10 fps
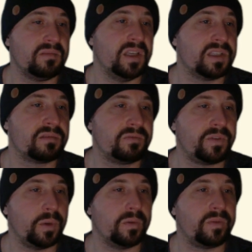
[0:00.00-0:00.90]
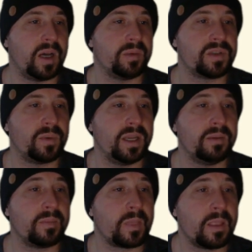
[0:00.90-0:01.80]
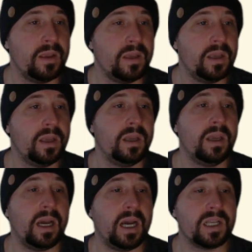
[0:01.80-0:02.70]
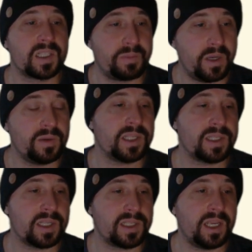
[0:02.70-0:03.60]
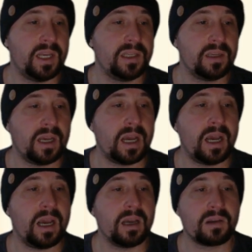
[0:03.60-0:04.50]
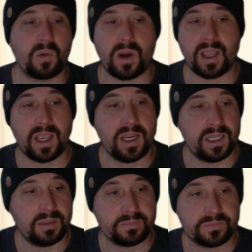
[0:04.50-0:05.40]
it's few and far between. Spells, as I said, are quite handy.